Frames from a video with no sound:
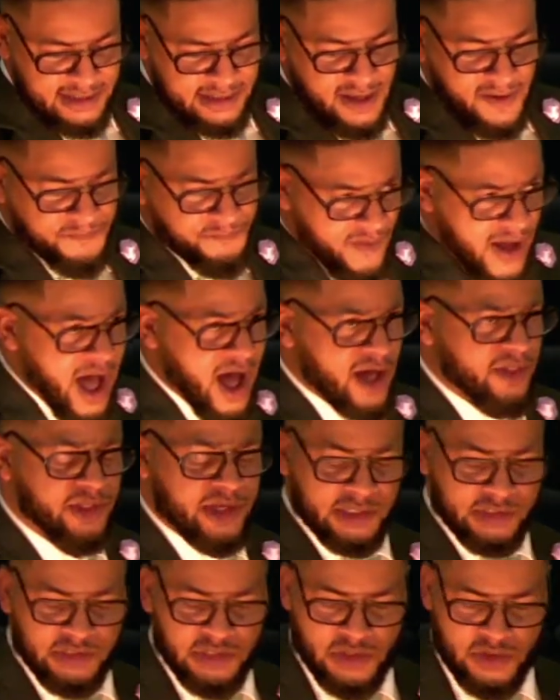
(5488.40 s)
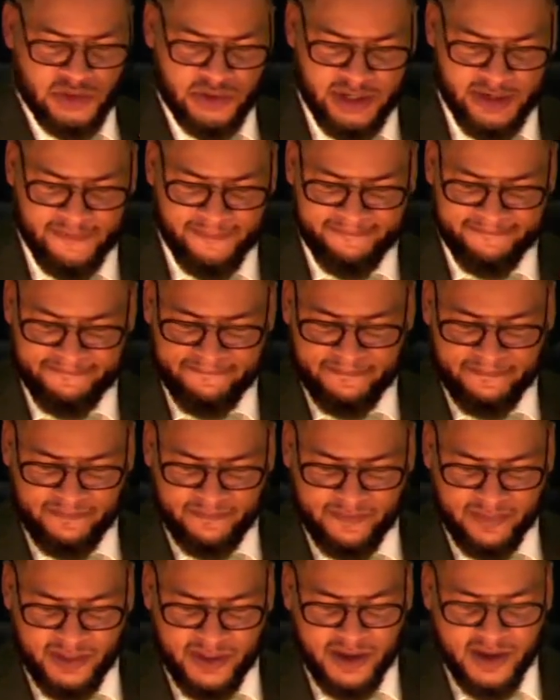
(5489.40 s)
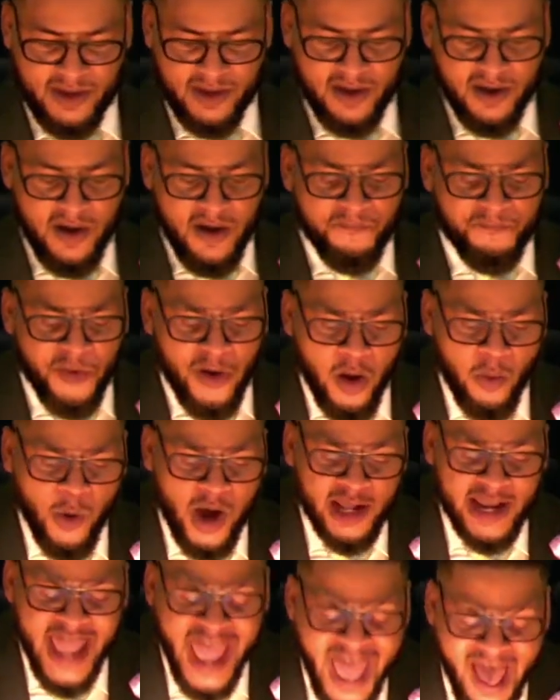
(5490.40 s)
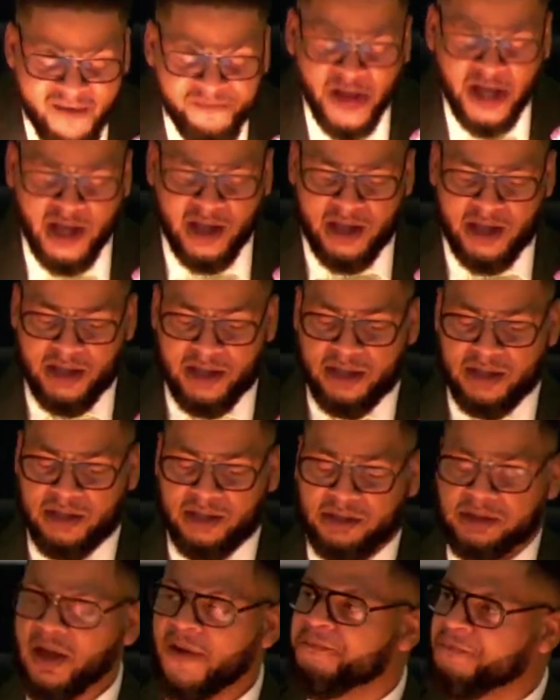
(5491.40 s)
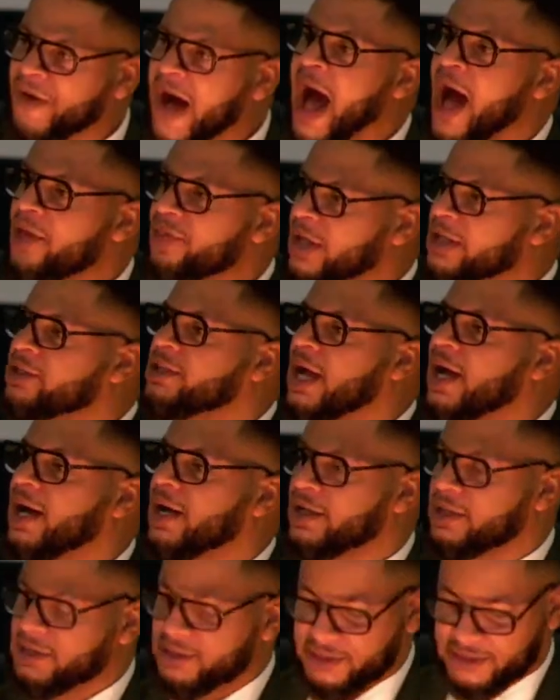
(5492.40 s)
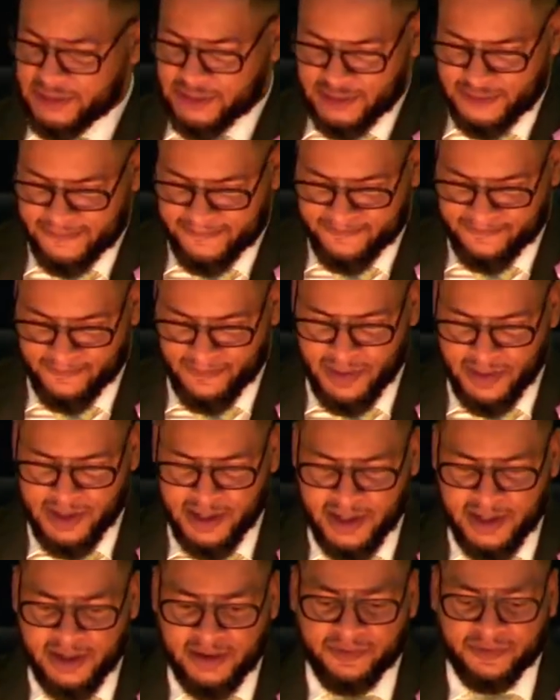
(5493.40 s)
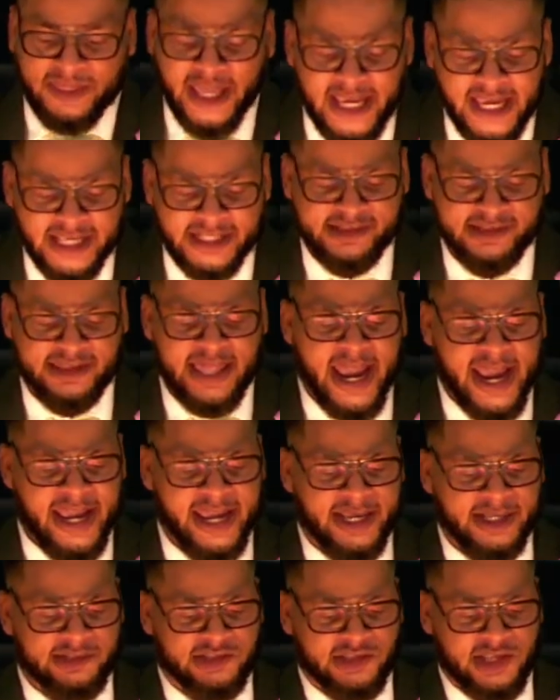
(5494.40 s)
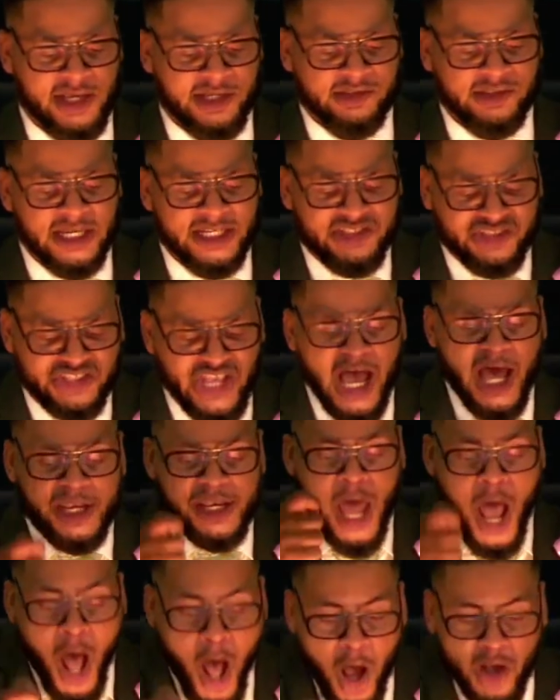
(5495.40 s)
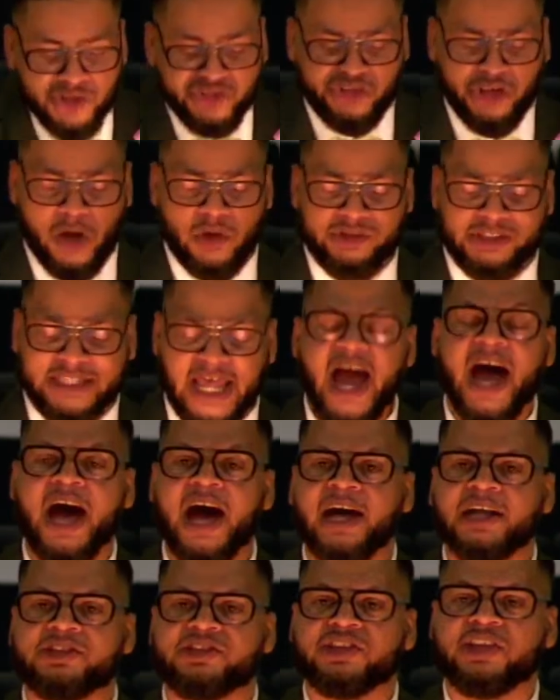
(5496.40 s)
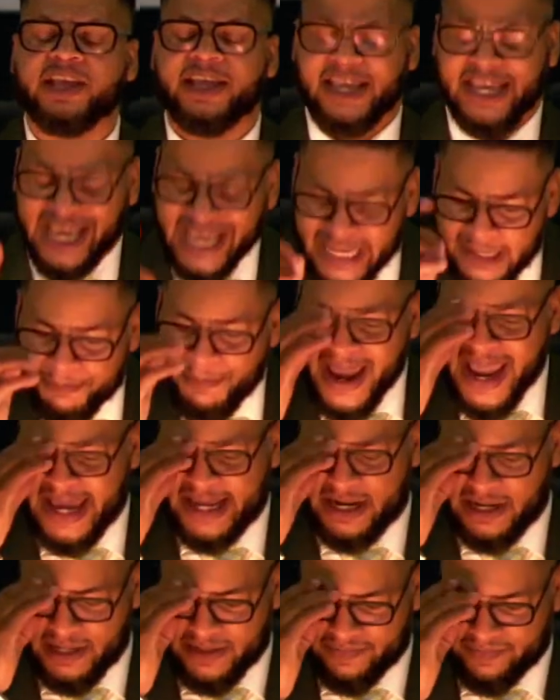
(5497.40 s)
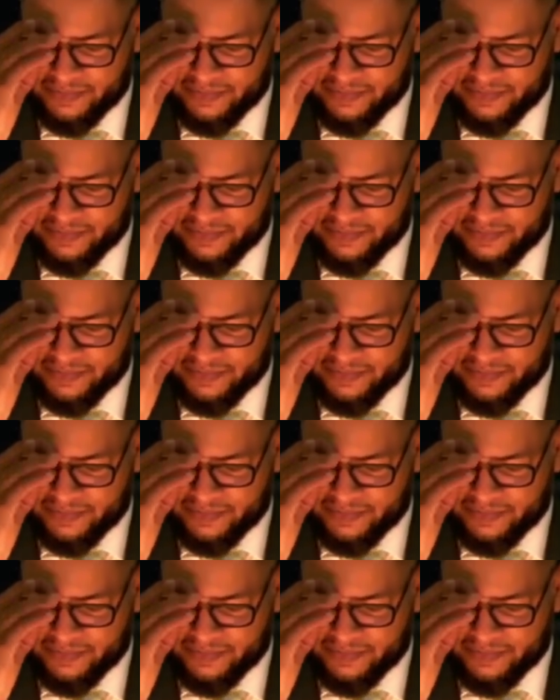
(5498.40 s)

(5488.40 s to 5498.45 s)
the Father doing. For whatever the Father does, these things the Son also does in man.